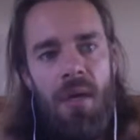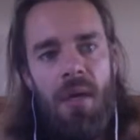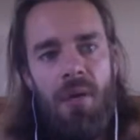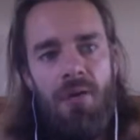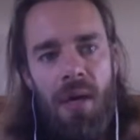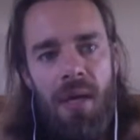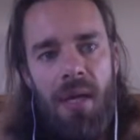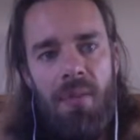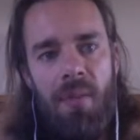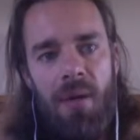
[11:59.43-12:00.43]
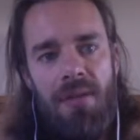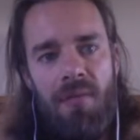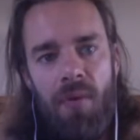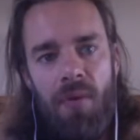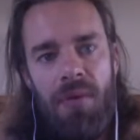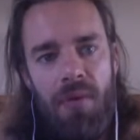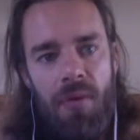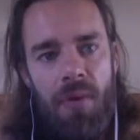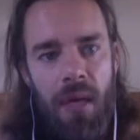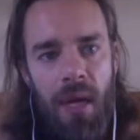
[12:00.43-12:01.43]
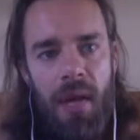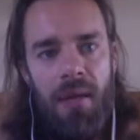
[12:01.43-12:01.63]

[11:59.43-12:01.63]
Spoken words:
trying to keep abreast of what they're doing and then